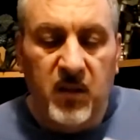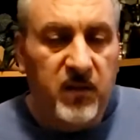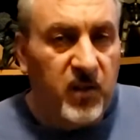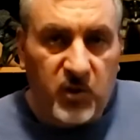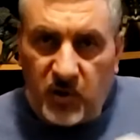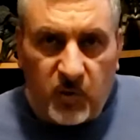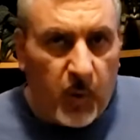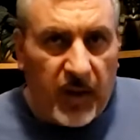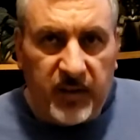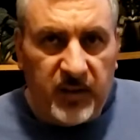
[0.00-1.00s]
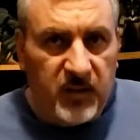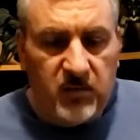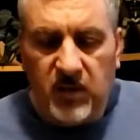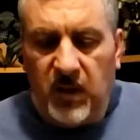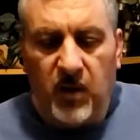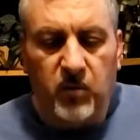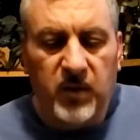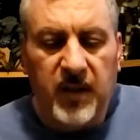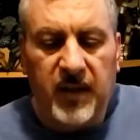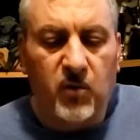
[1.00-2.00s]
They're good quality. You
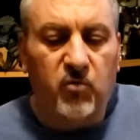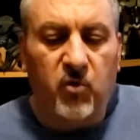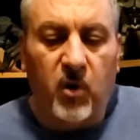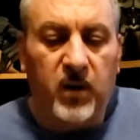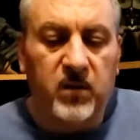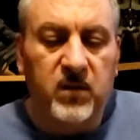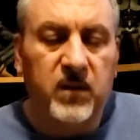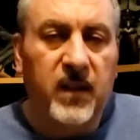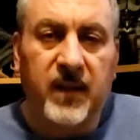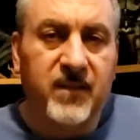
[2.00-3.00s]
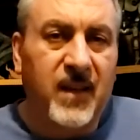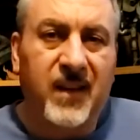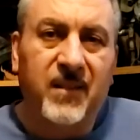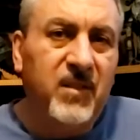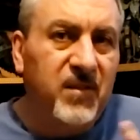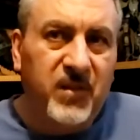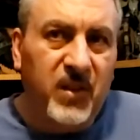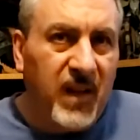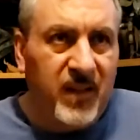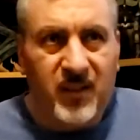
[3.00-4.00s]
can't go wrong. Like I said, even if you're
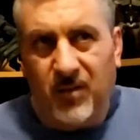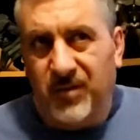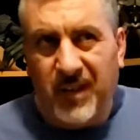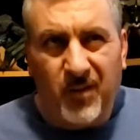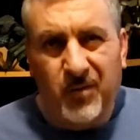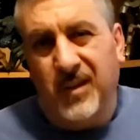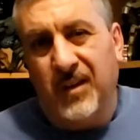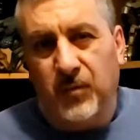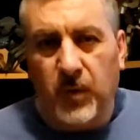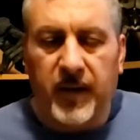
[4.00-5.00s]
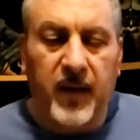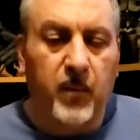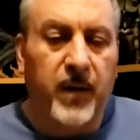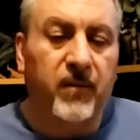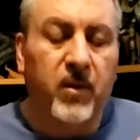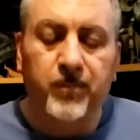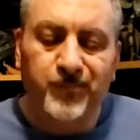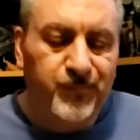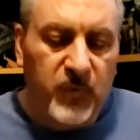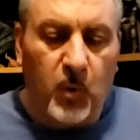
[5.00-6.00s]
not, say, oh, it's not 4K or whatever,
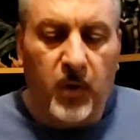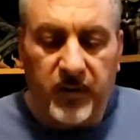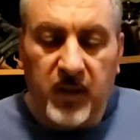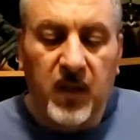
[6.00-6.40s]
don't worry.